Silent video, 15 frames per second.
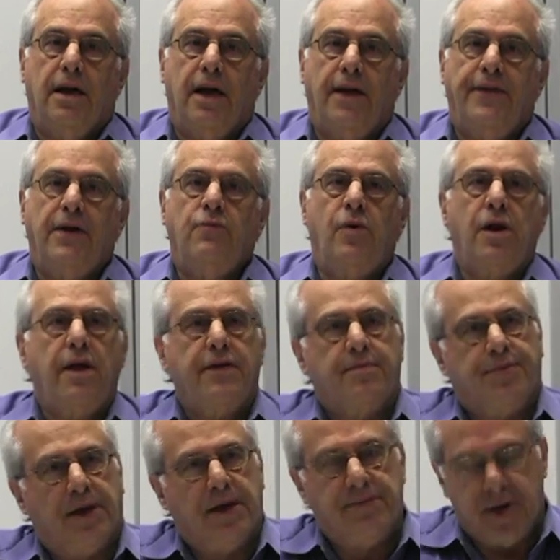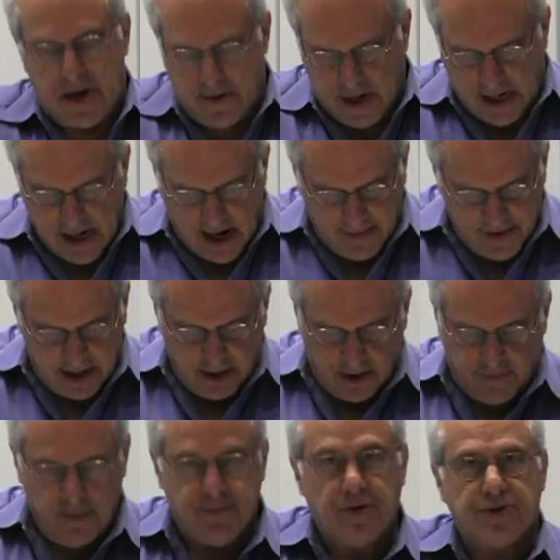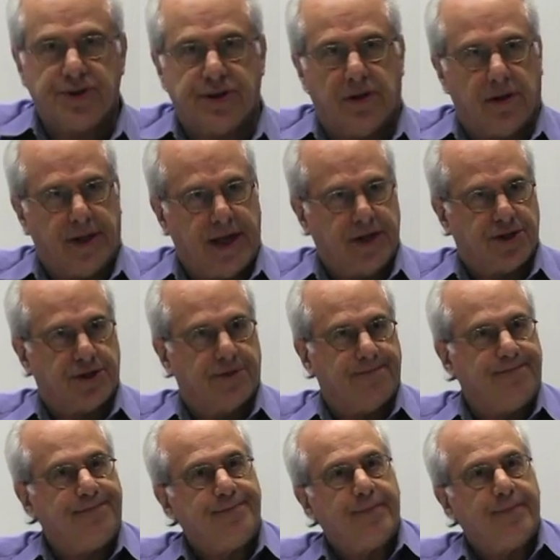And then one other preliminary comment of a personal nature.